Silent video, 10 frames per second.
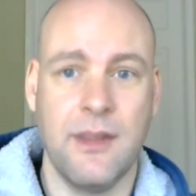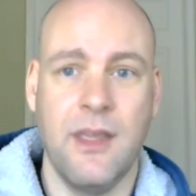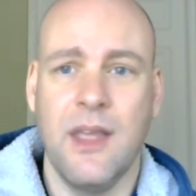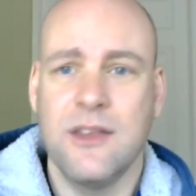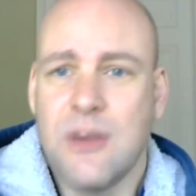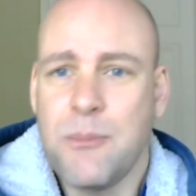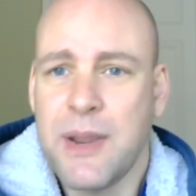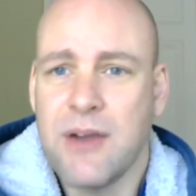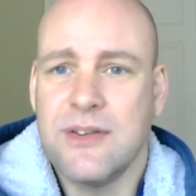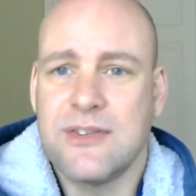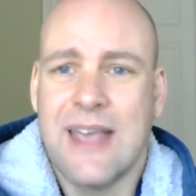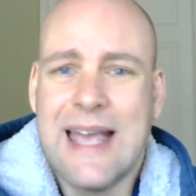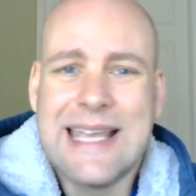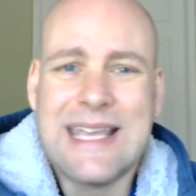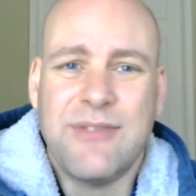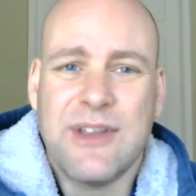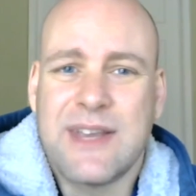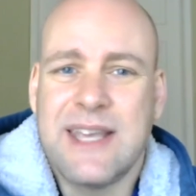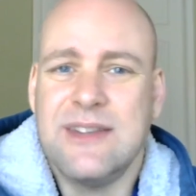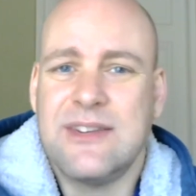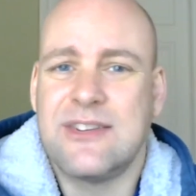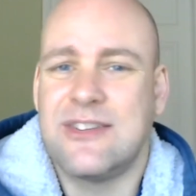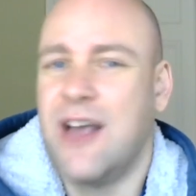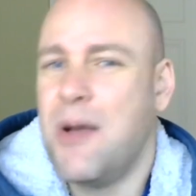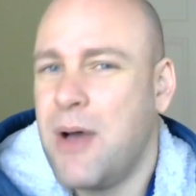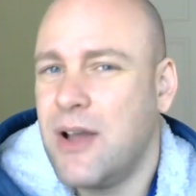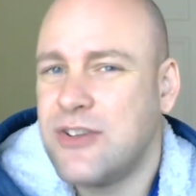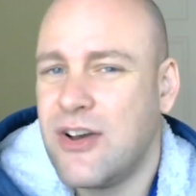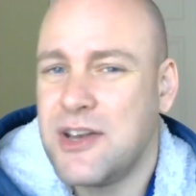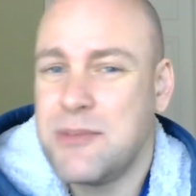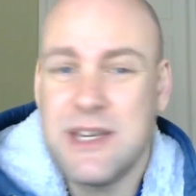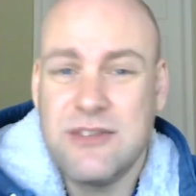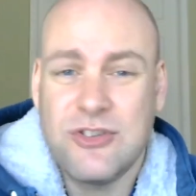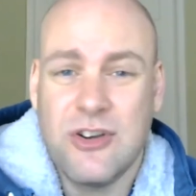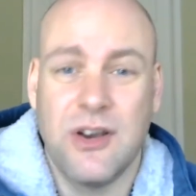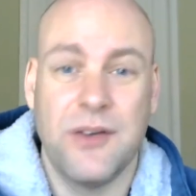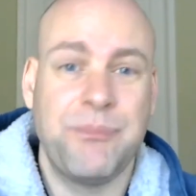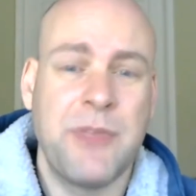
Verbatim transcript: Some parents give their kids some autonomy, sure,